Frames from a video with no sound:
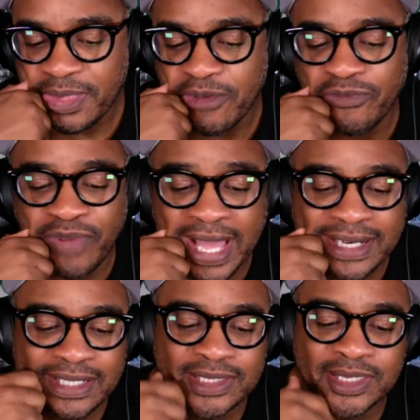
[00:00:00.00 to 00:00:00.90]

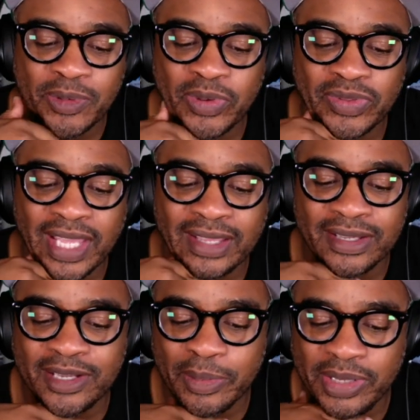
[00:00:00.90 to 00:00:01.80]
finding someone that can
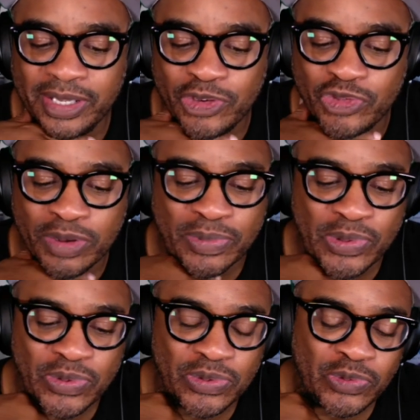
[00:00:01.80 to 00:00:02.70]
come in and
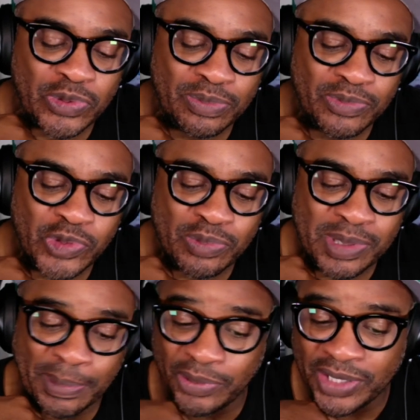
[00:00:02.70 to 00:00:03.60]
contribute would
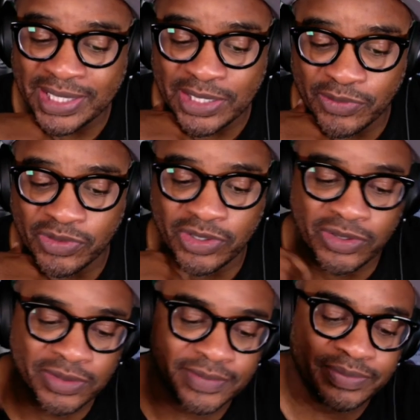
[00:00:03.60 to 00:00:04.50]
be pretty difficult.